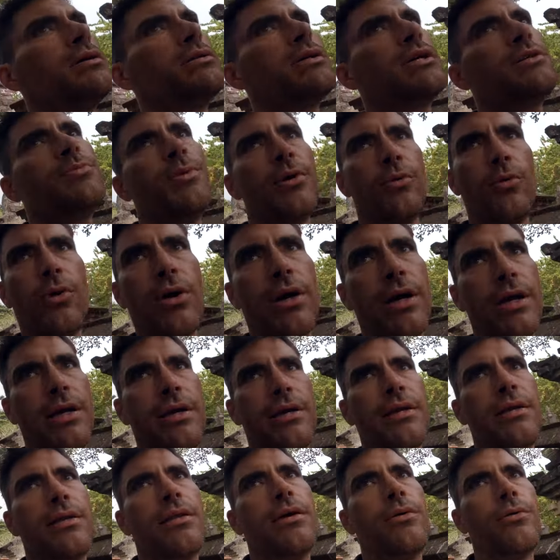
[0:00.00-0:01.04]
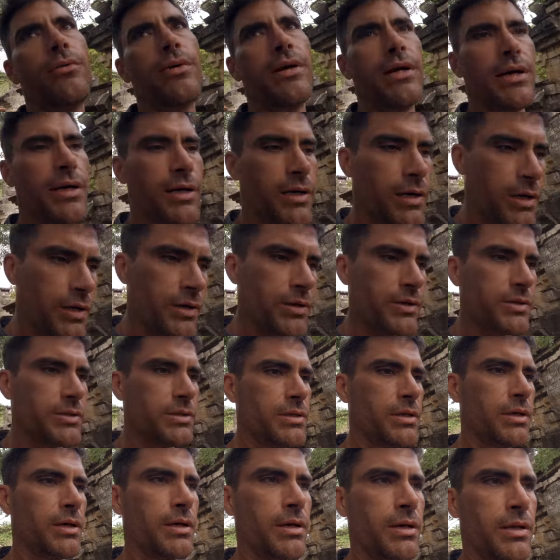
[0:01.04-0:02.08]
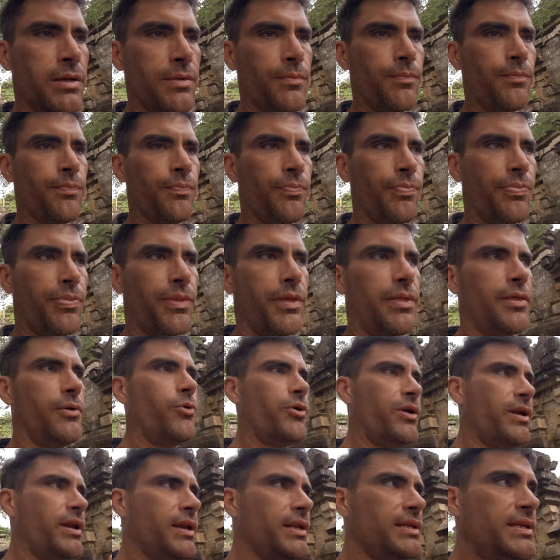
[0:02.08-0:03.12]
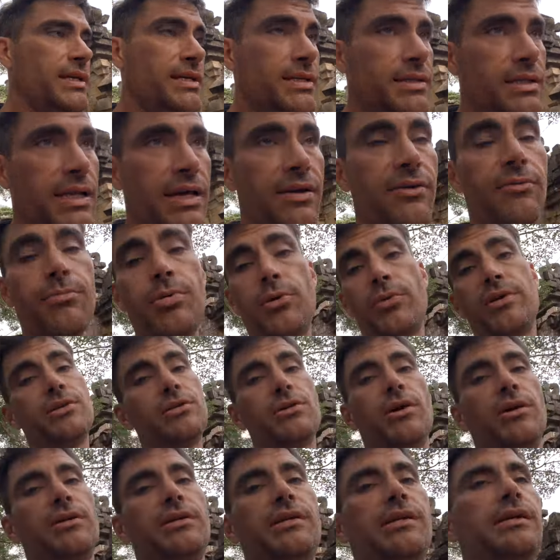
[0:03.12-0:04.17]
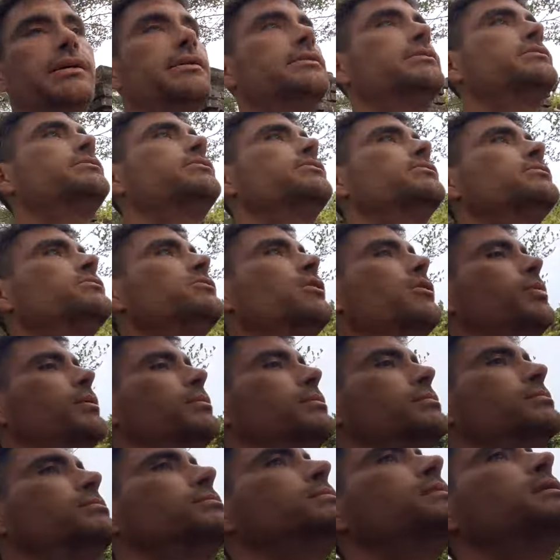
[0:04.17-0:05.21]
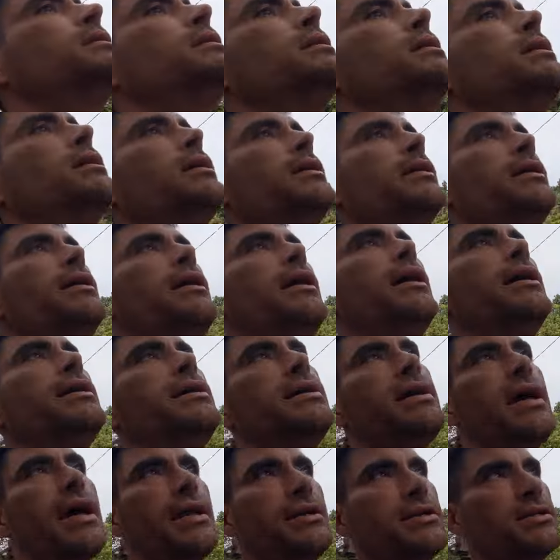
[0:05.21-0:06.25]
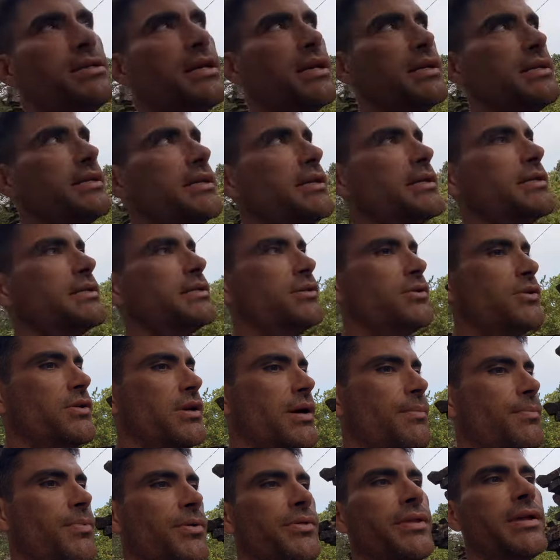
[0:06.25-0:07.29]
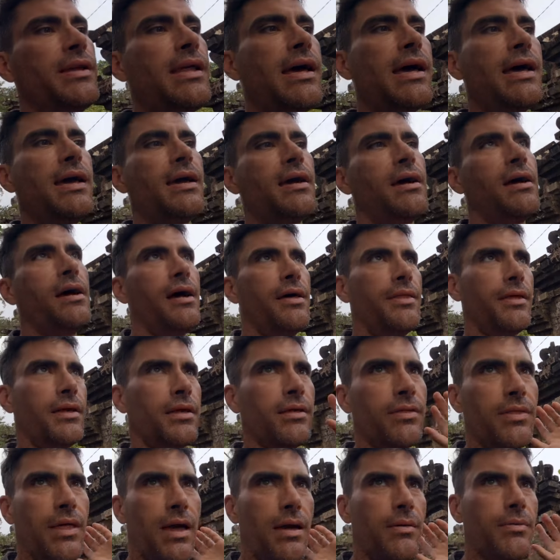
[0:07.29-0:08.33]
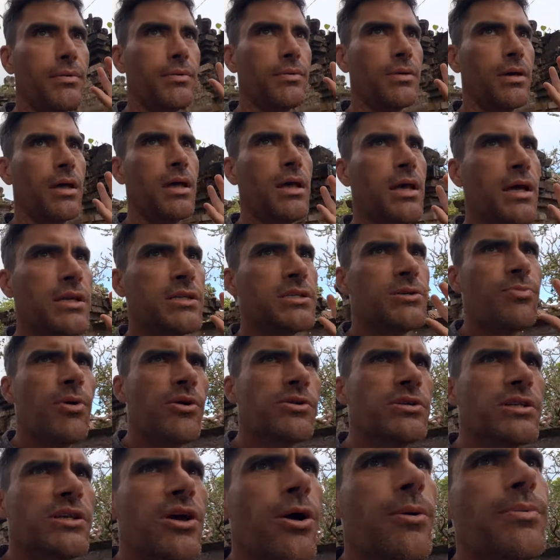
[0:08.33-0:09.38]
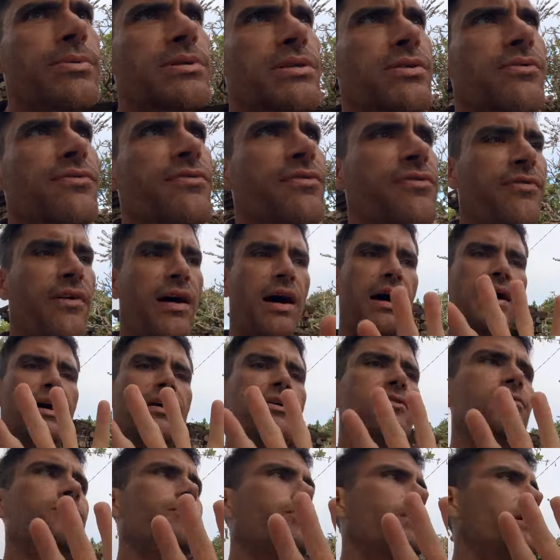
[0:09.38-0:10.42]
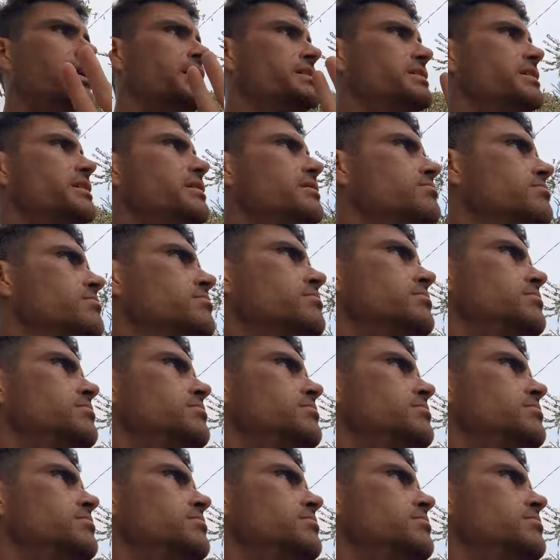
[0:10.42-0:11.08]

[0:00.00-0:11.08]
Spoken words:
I was a bit worried that when it closed, that there weren't any tickets left, but we just got tickets, so it's not a problem. You can just get tickets, turn up on the day. I think that supposedly opens at 5, but actually